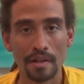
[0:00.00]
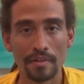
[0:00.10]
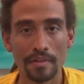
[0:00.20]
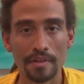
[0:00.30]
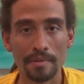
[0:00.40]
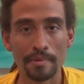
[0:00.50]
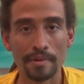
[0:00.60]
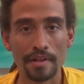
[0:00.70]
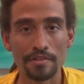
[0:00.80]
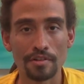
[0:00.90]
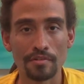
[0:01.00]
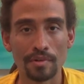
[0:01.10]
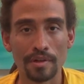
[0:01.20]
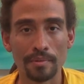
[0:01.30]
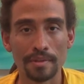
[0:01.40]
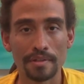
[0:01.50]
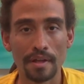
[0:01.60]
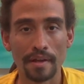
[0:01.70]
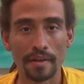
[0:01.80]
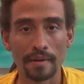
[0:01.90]
the deeper nature of what he was
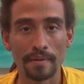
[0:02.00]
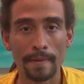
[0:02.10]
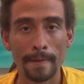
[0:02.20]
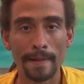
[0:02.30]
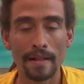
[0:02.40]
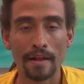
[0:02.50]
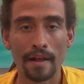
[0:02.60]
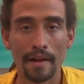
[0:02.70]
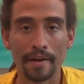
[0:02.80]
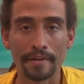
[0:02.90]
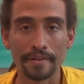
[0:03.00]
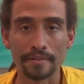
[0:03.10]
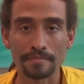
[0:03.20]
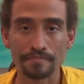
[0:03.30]
saying. And